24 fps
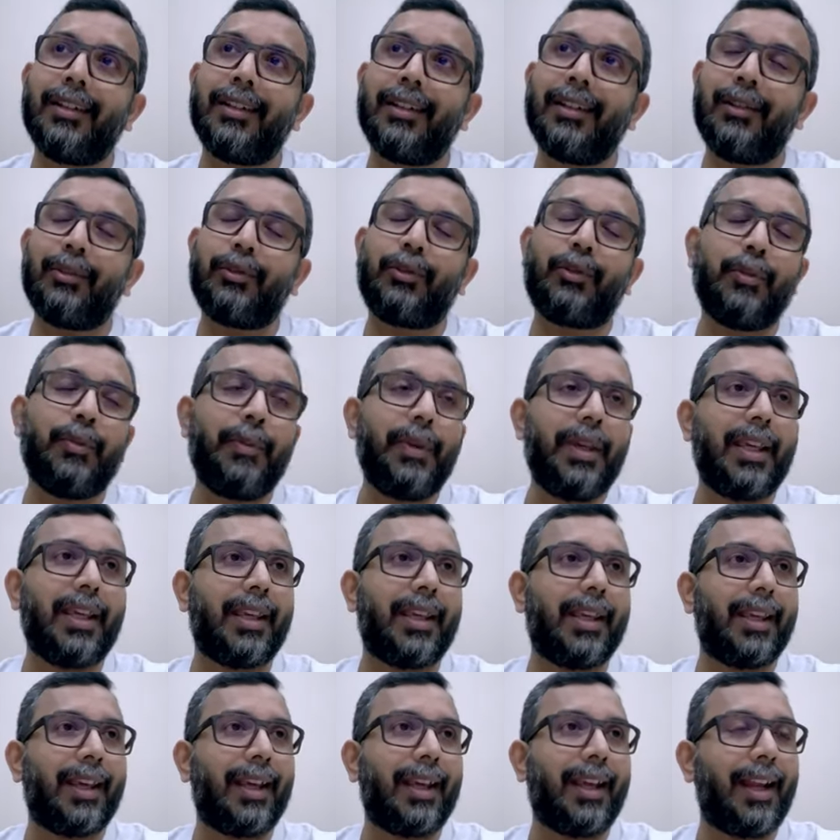Now, to
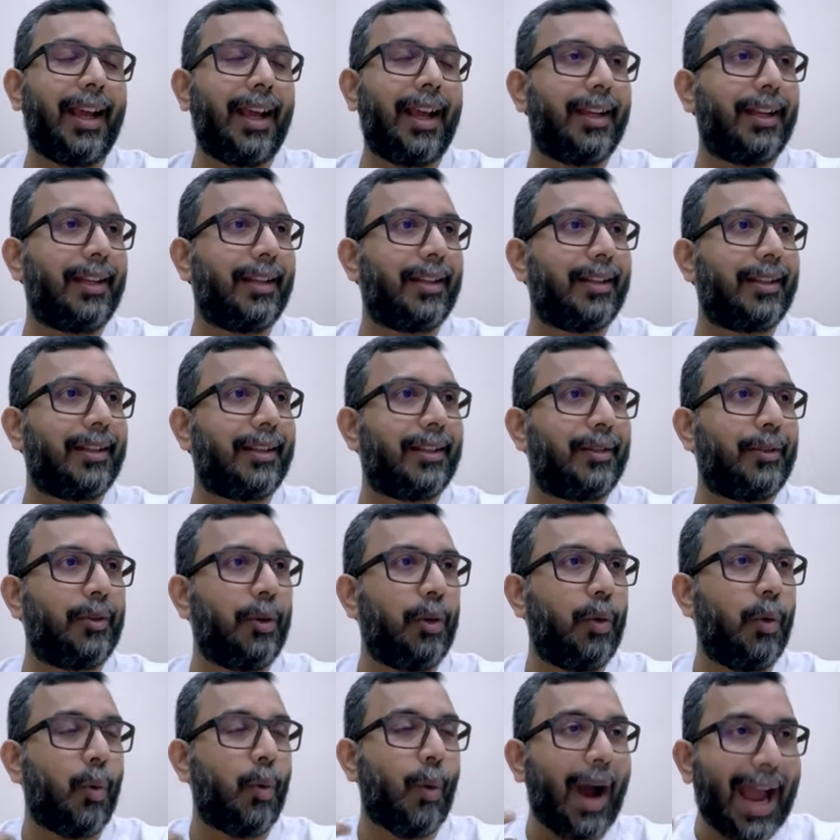me, and I don't
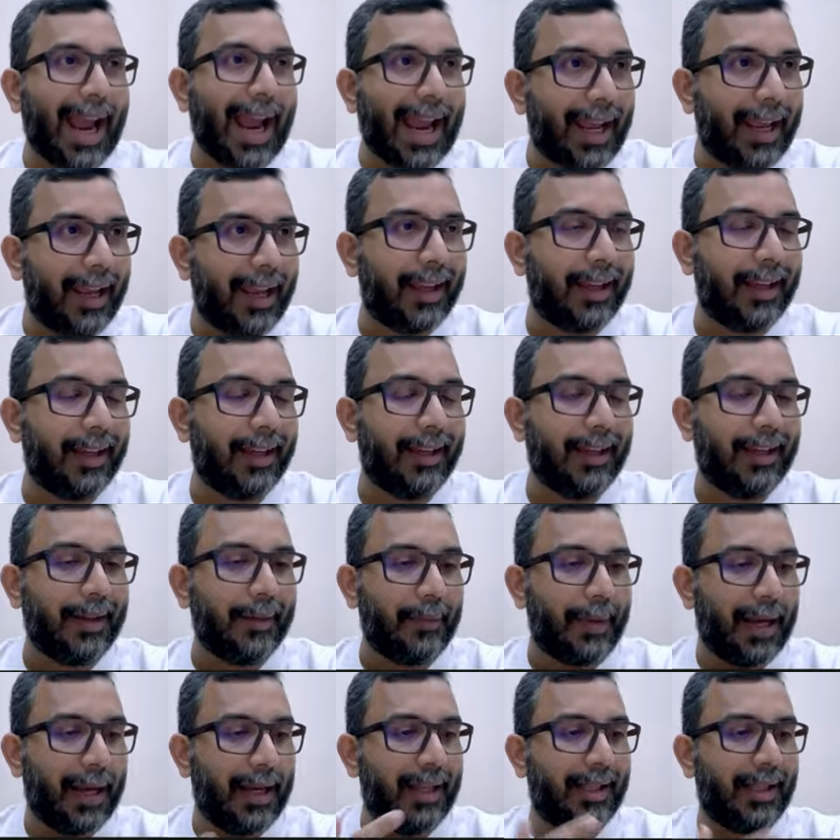know why,
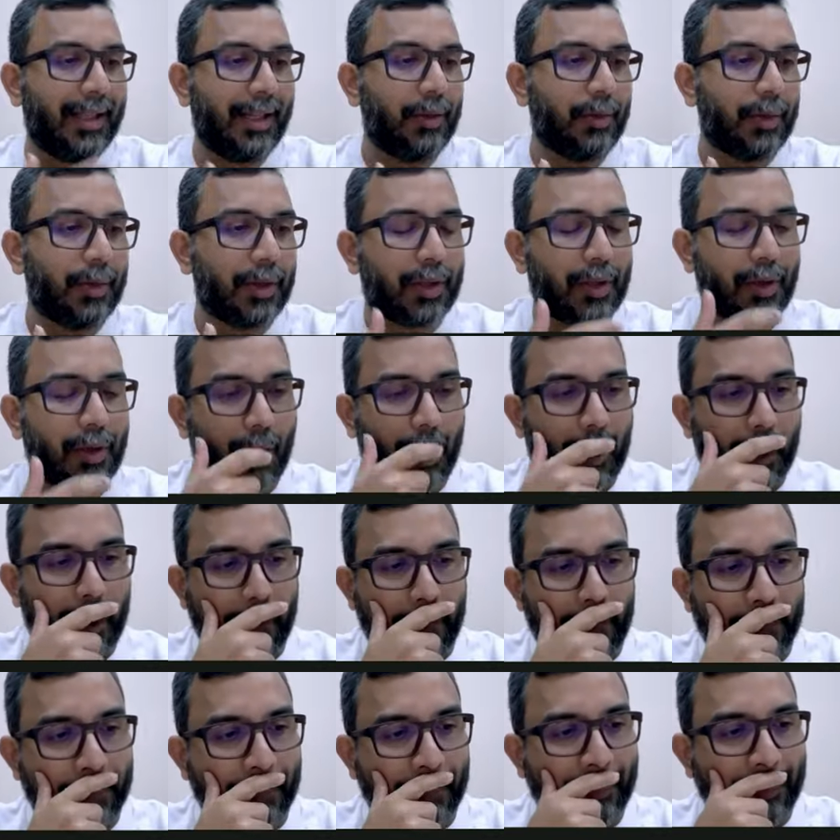but I listened to a song,
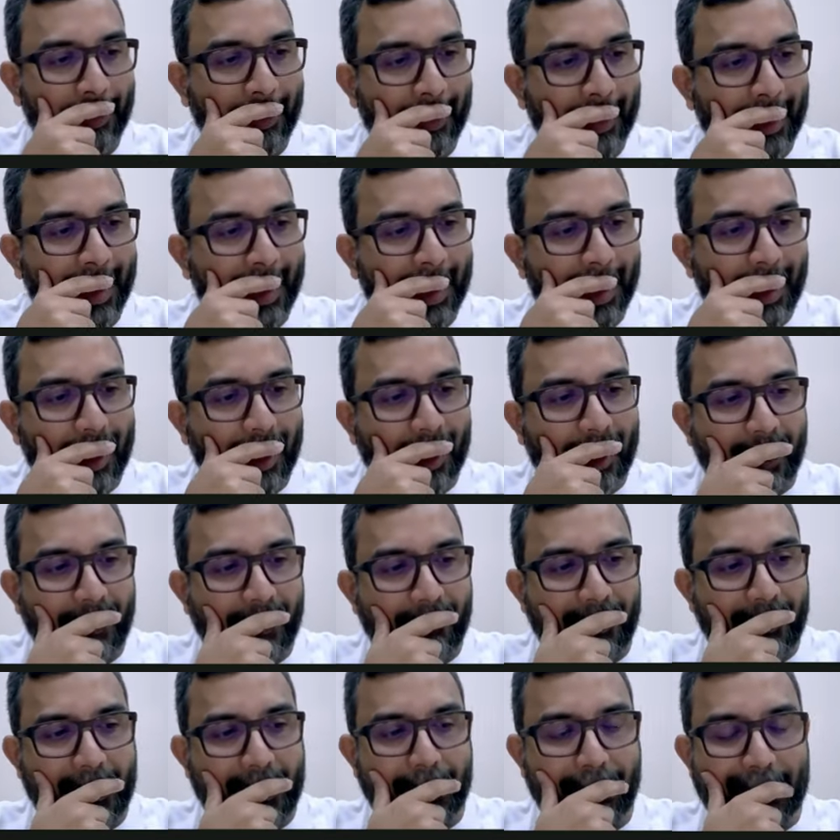a
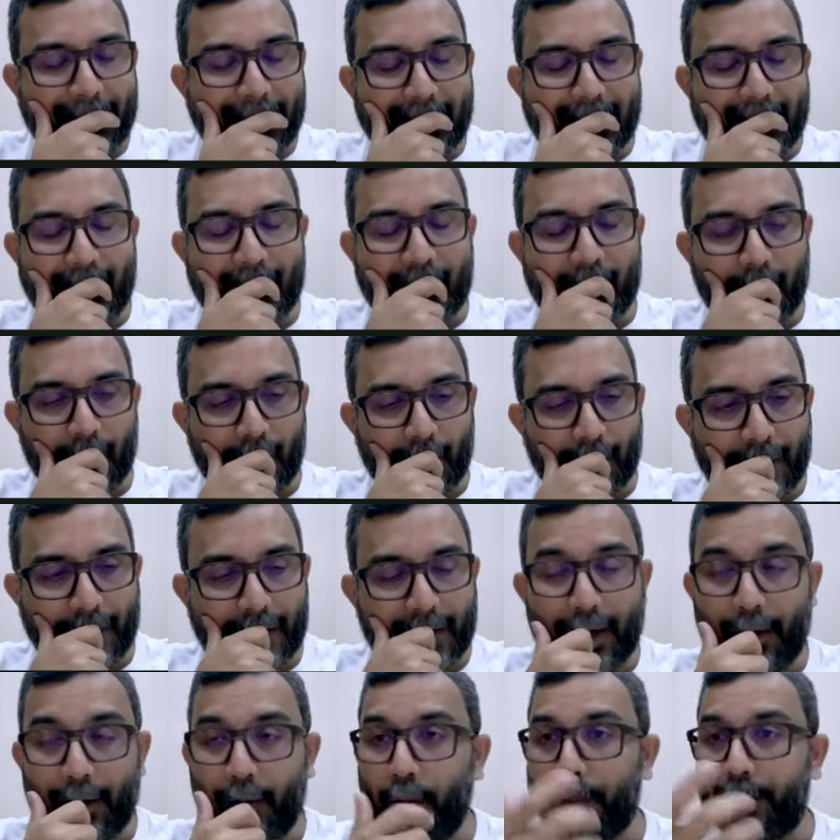very amazing song, which
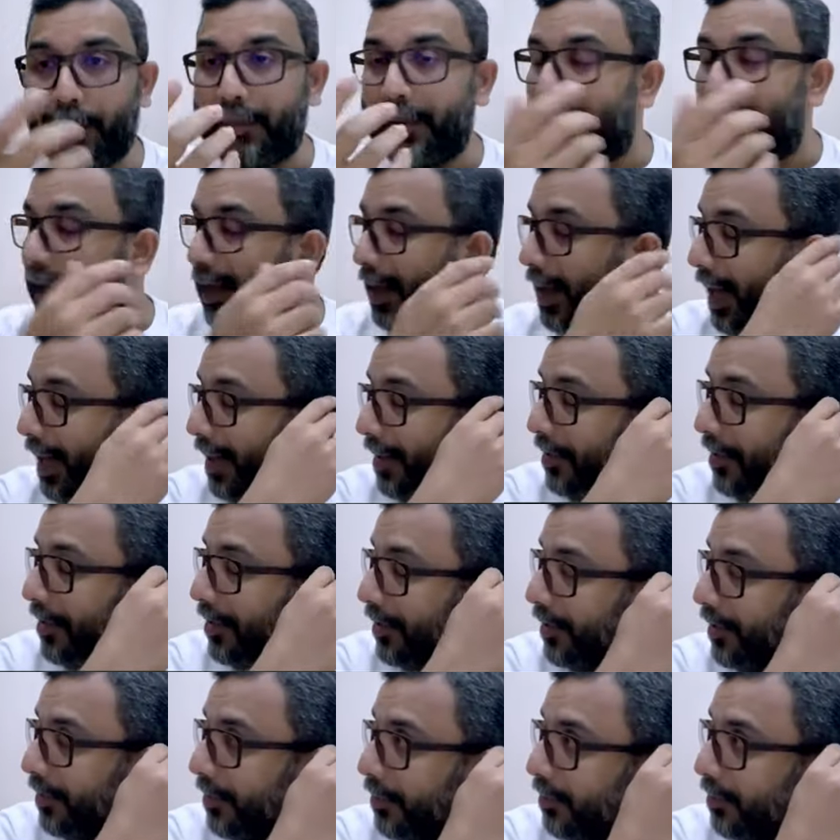I hope
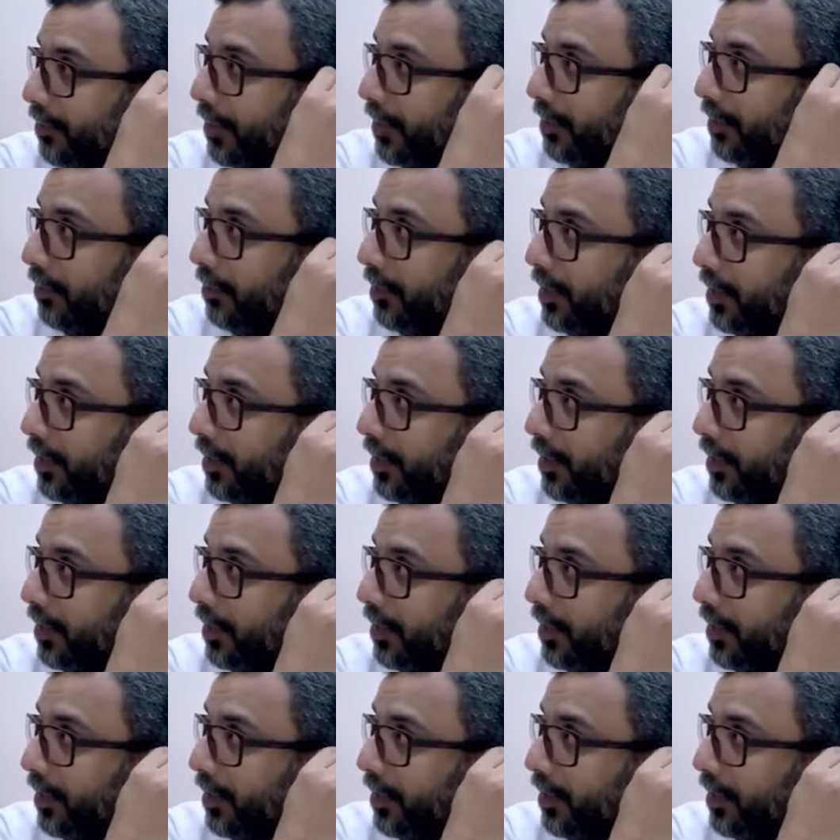Irish will